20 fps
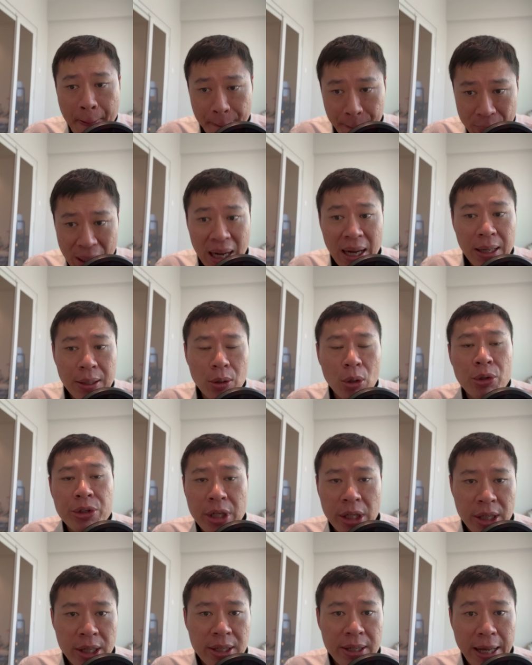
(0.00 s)
But on the
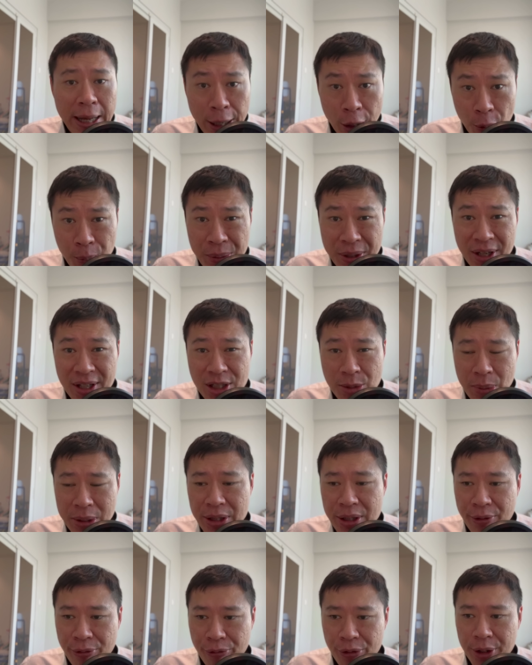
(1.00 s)
other hand, L P A is a bit
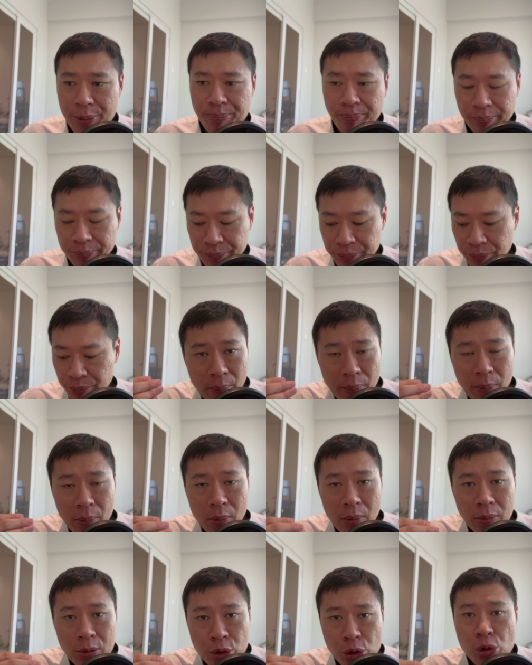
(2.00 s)
different.
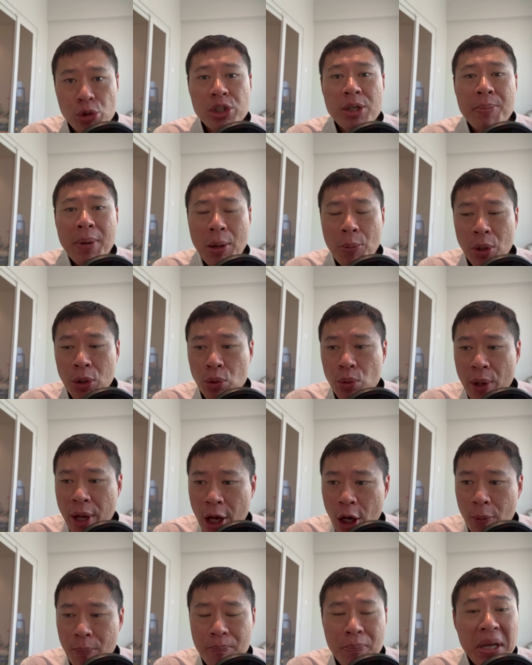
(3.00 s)
Children might want to
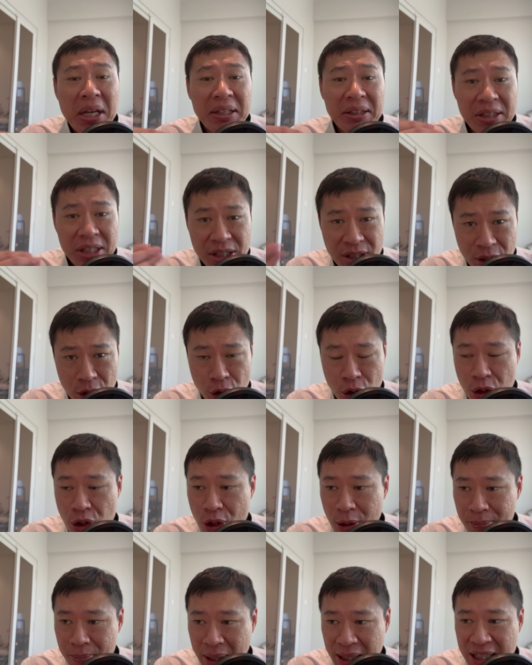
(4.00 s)
help make decisions
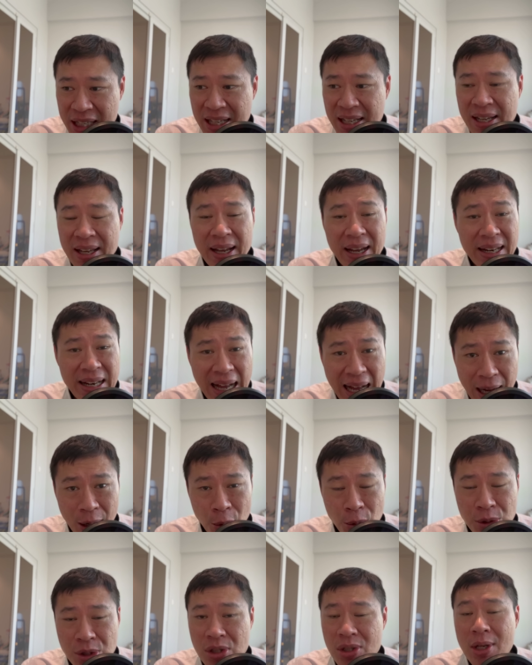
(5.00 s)
on money and
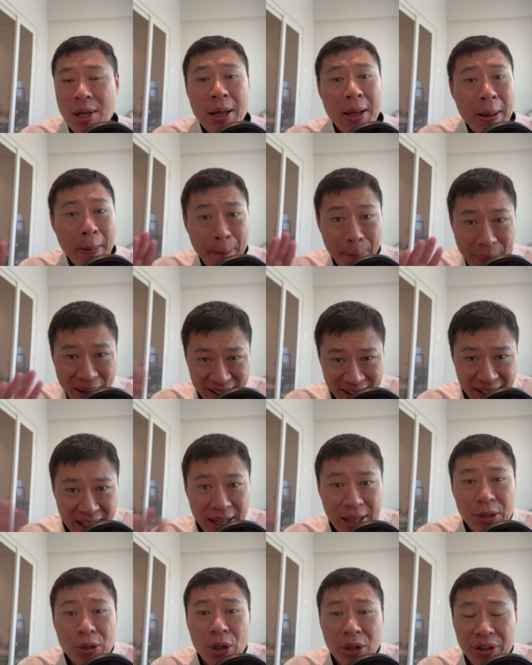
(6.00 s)
house, but
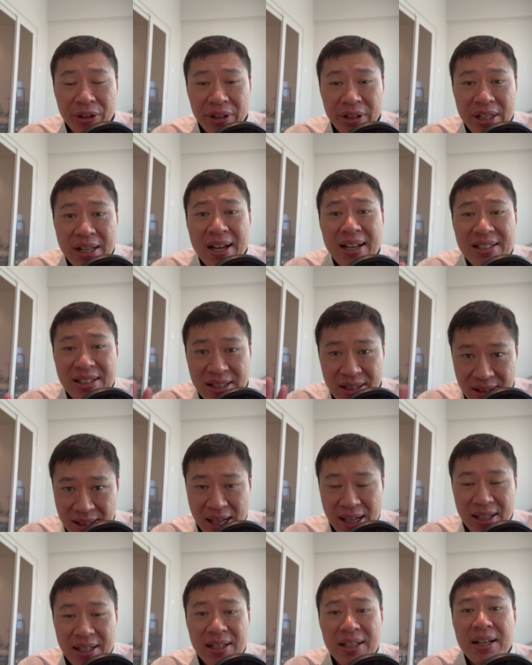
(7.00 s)
cannot. They are
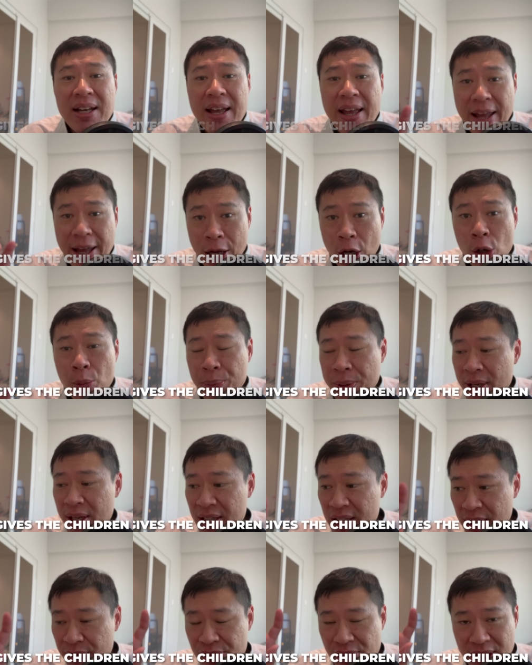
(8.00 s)
stuck. L P A
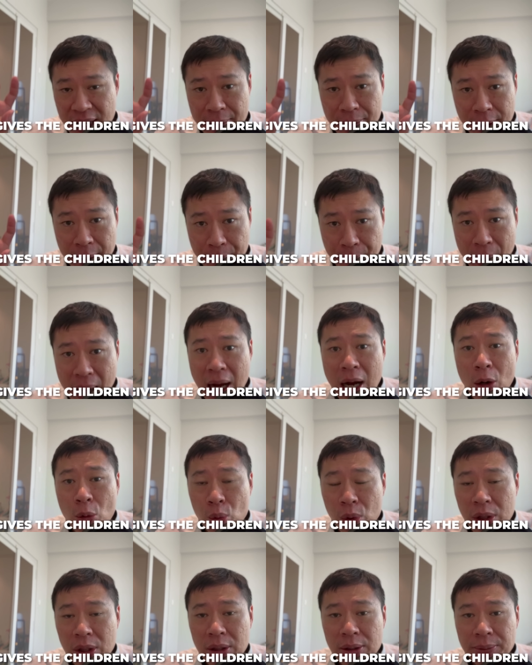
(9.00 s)
gives them the
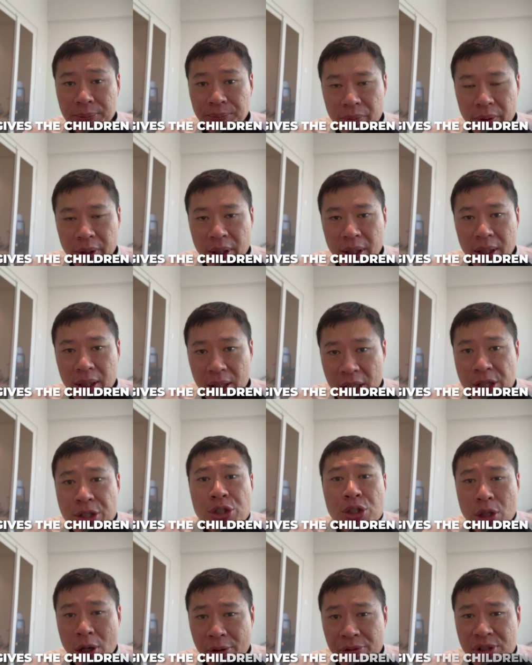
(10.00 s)
power. It
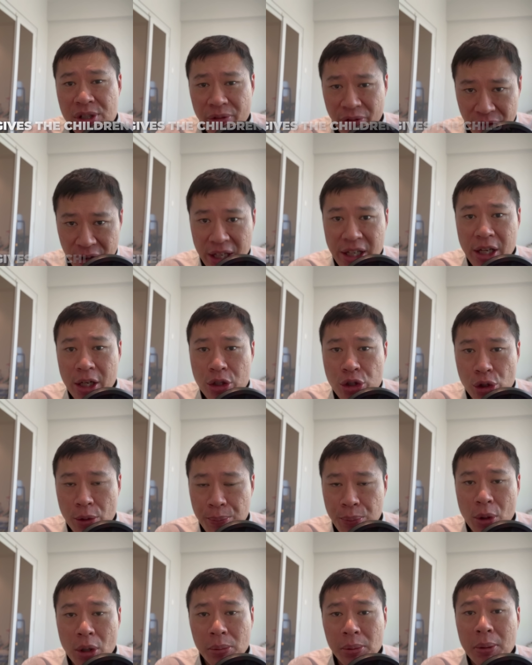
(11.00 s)
solves financial
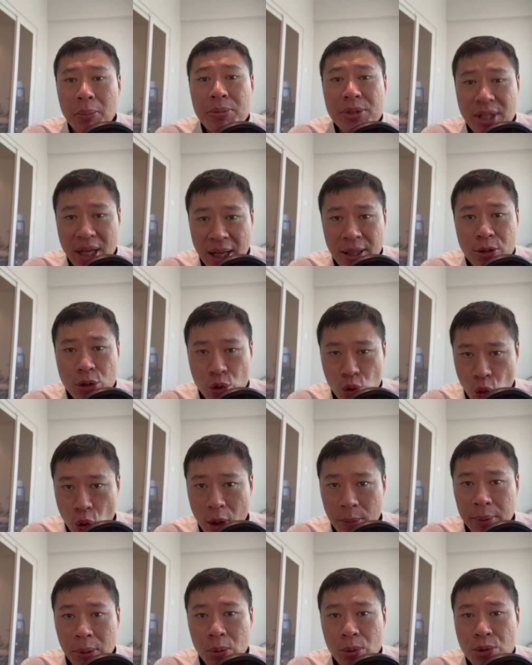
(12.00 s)
problems and
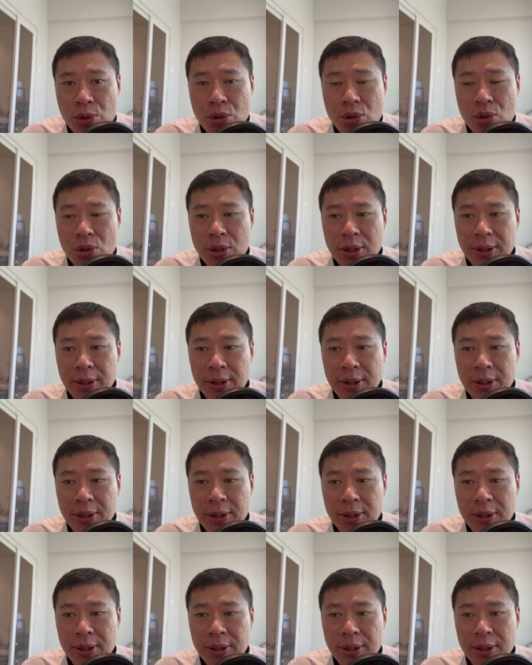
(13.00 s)
squabbles.